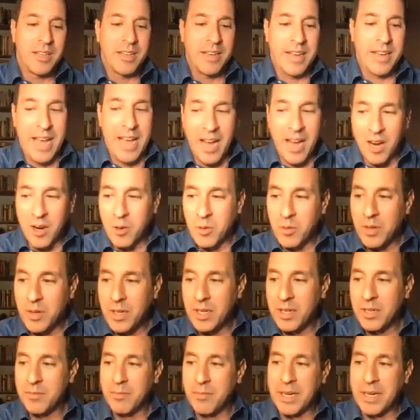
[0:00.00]
Now,
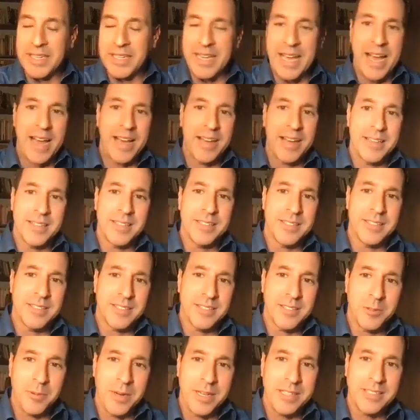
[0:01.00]
my dad
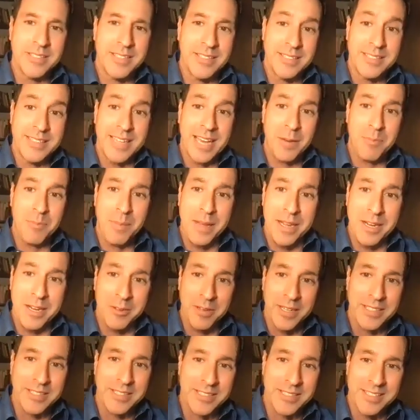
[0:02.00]
is a resident at
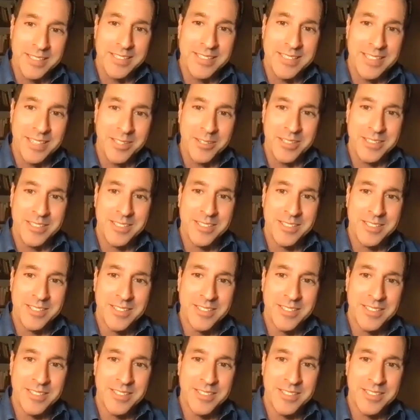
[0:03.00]
Baycrest at the Terrace.